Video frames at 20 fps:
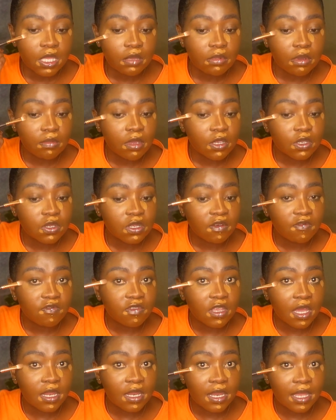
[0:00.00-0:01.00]
think maybe I should have
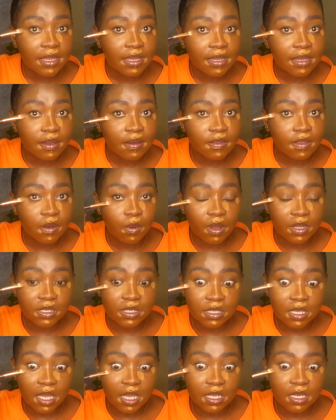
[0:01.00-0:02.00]
done like the one
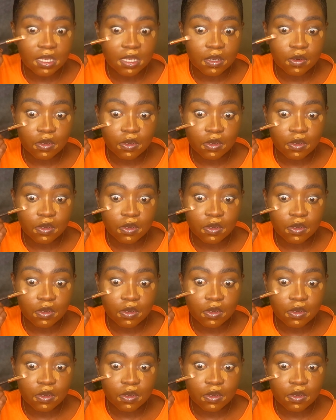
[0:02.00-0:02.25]
side